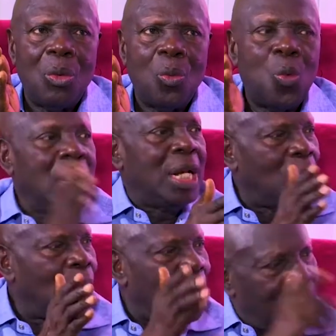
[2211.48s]
will,
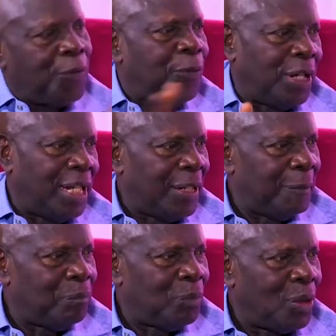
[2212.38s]
willfully
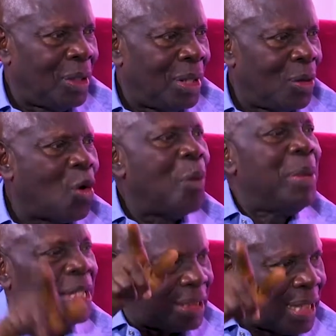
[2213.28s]

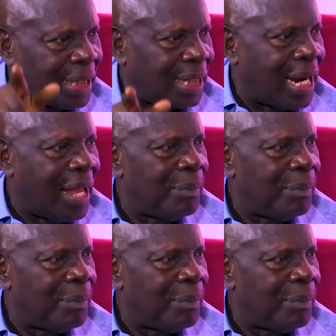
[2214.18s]
commits that crime.